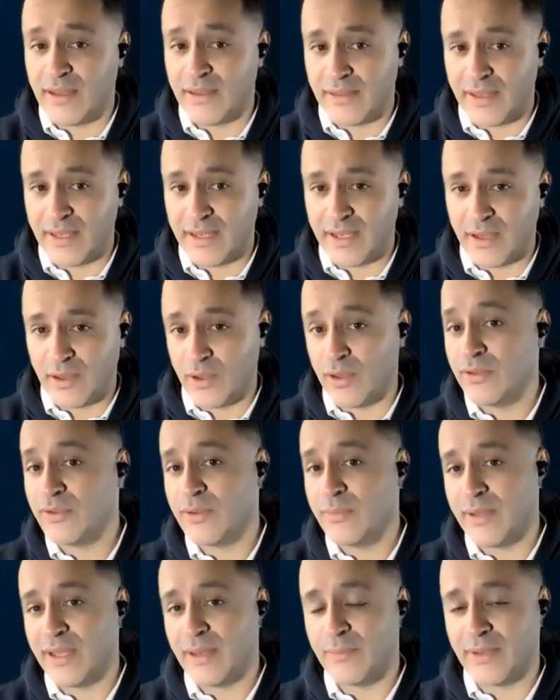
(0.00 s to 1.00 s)
They can also
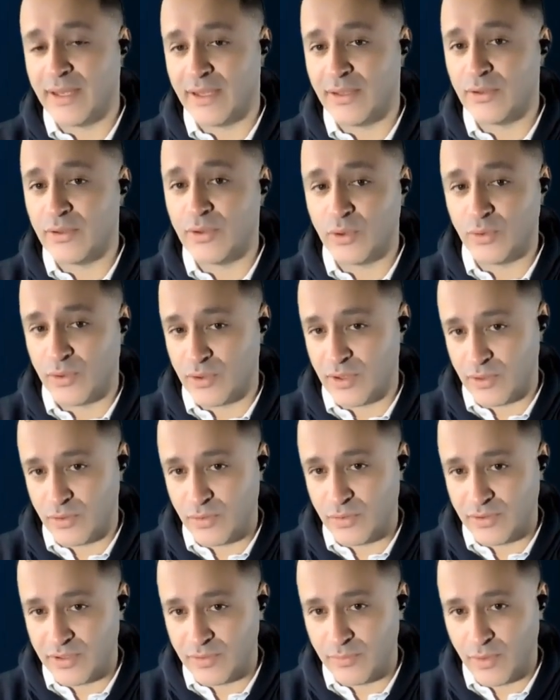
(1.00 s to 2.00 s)
be a major donor who
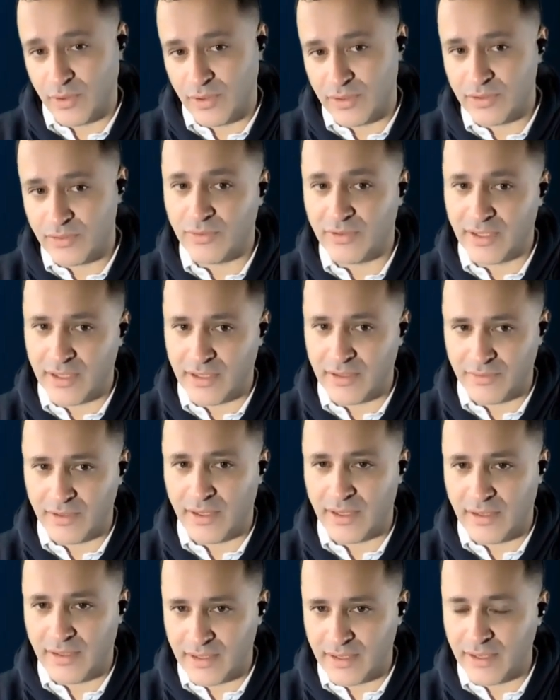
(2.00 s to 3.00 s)
supports you
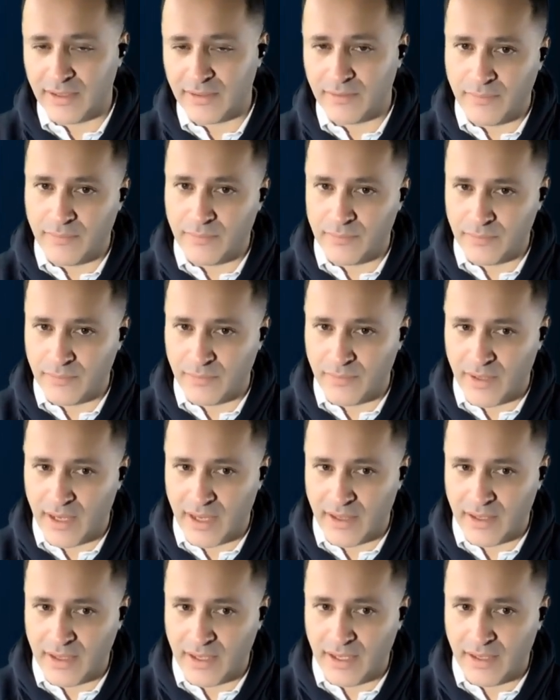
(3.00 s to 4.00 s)
significantly.
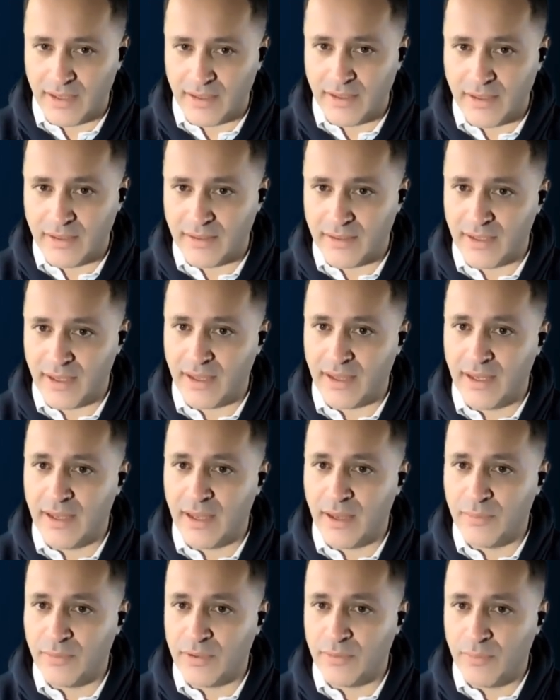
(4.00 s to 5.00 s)
Finally, they can
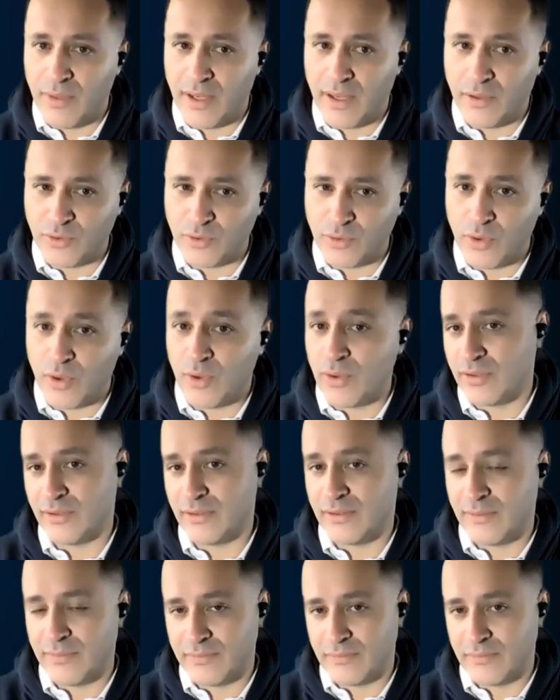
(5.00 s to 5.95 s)
help spread your cause.